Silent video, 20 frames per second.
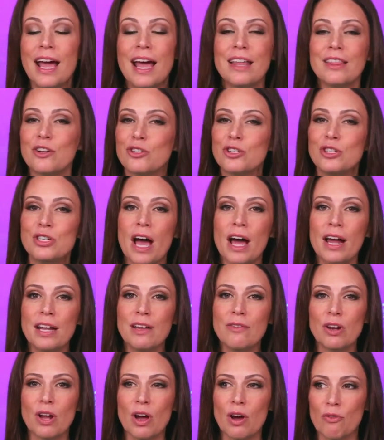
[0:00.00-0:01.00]
there's not
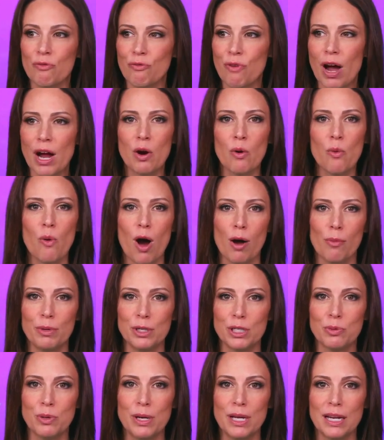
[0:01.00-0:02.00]
even a firewall
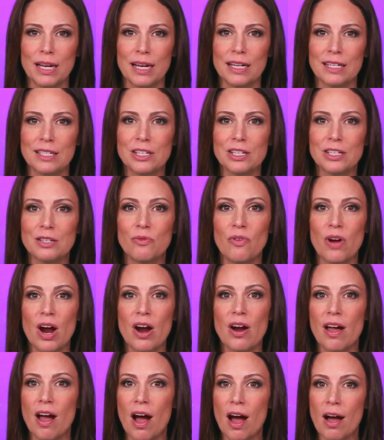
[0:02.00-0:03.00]
between it. It's just
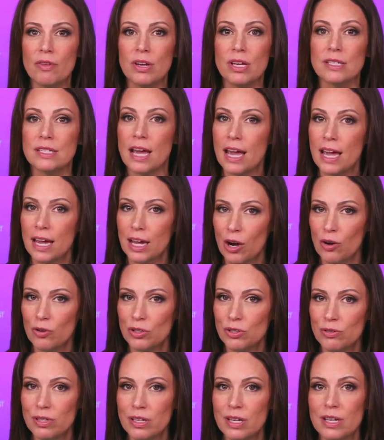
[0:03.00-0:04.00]
very obvious. Hey, go
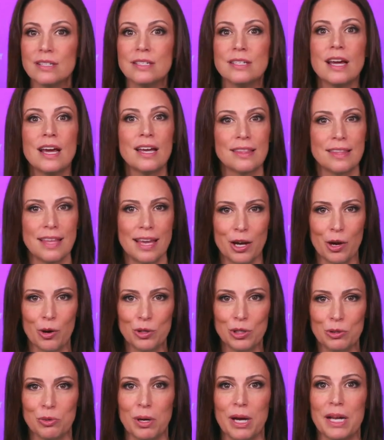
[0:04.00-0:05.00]
do this. They go
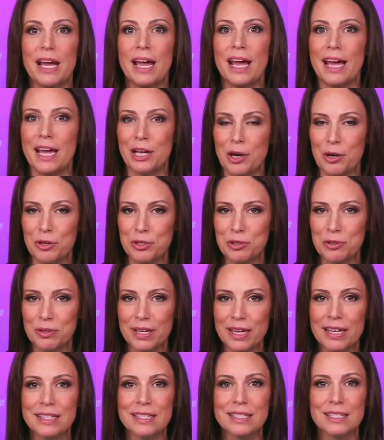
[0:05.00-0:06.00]
do it. Hey, go do
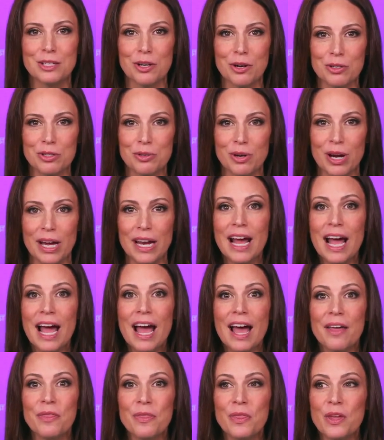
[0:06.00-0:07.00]
this. Go do it.
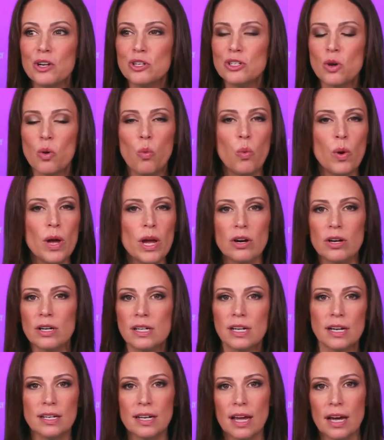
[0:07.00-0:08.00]
There's a weird
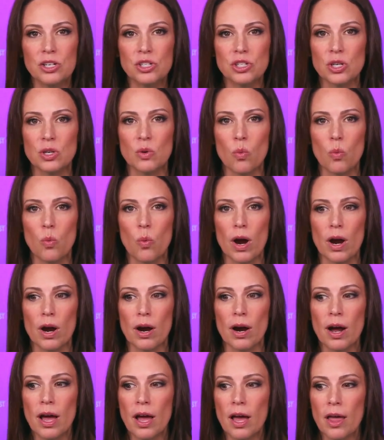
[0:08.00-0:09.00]
connection
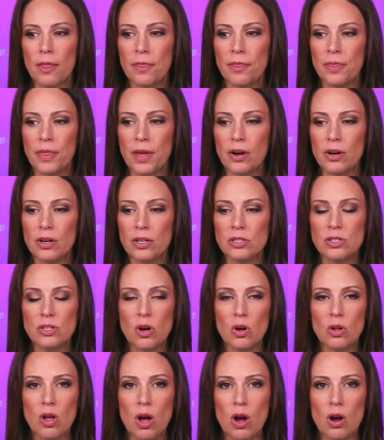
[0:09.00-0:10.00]
where there is
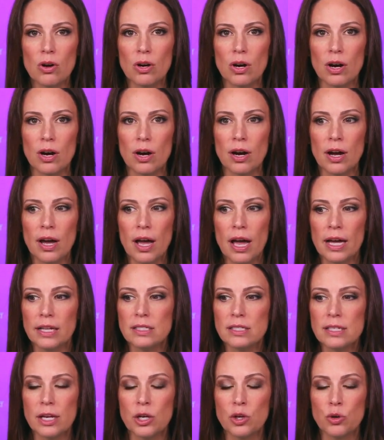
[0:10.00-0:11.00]
no longer,
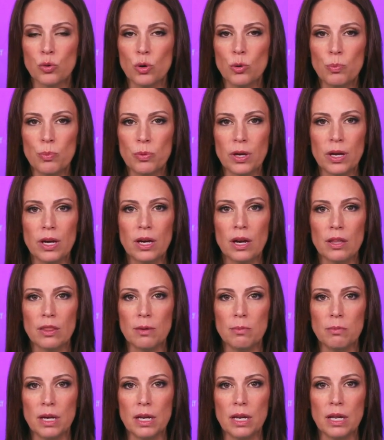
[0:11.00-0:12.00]
it's like groupthink on the
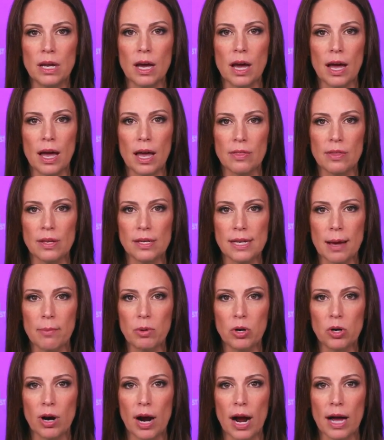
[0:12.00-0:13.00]
media and the
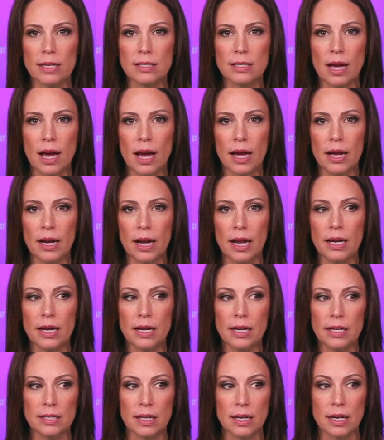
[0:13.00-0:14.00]
Democrat side, and it
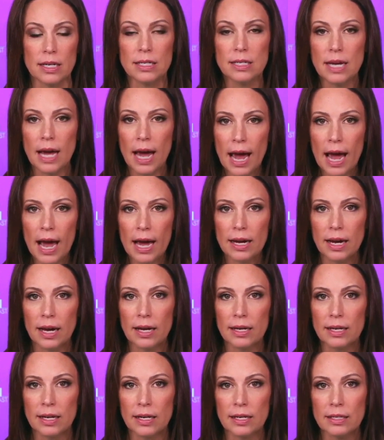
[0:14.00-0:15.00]
is an attack
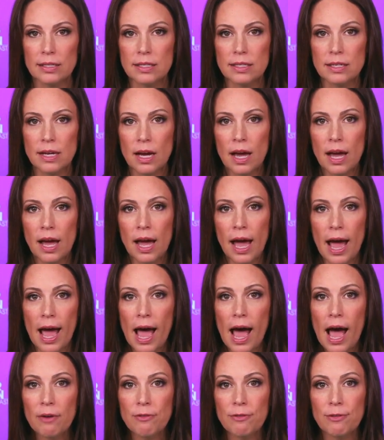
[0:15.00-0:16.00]
against
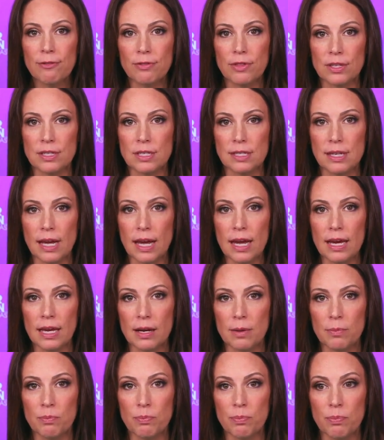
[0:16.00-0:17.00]
half of the state.
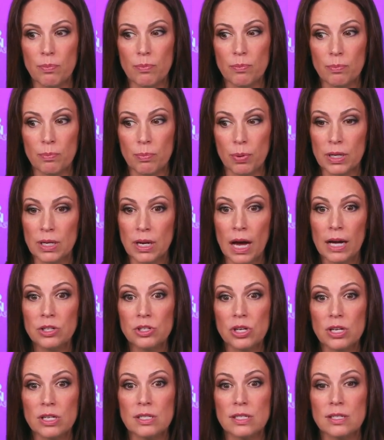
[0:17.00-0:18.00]
But not
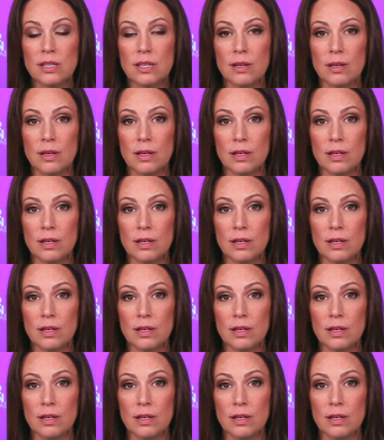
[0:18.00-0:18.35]
just the